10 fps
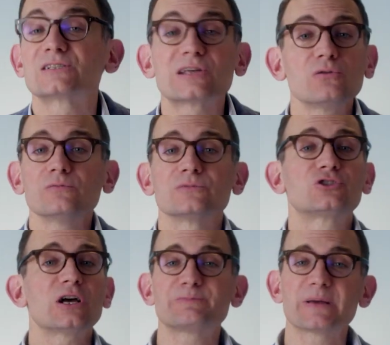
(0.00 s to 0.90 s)
Still,
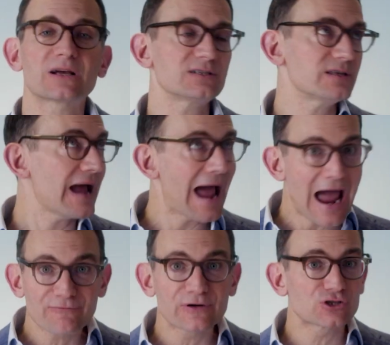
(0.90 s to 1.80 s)
just because the
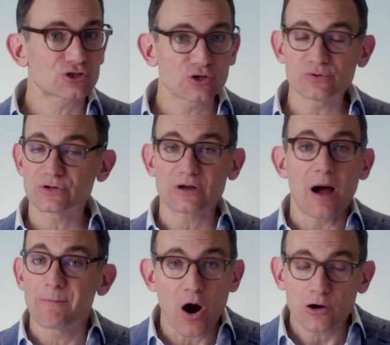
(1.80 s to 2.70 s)
average student
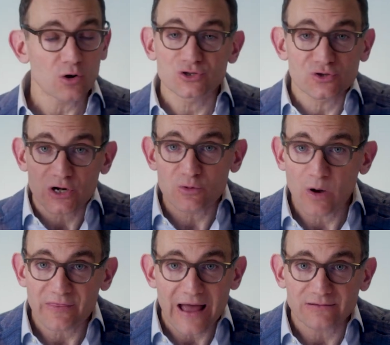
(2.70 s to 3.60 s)
borrows
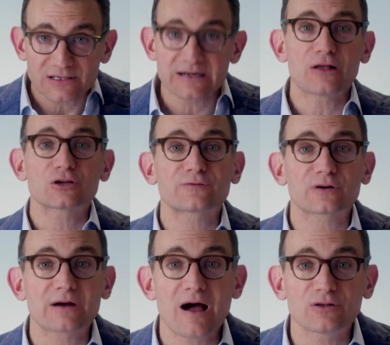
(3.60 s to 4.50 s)
thirty-one thousand dollars for
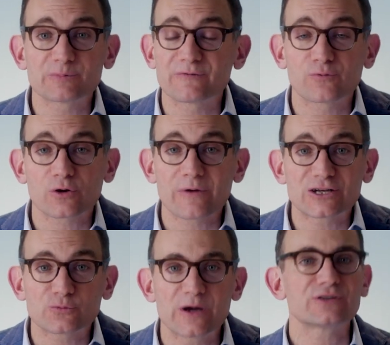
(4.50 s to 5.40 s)
college before
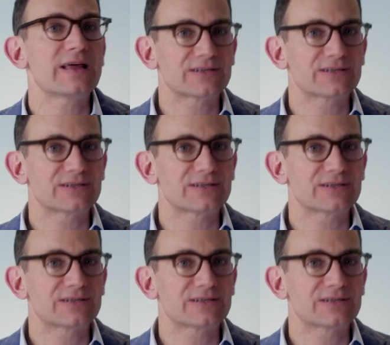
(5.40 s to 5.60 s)
graduation,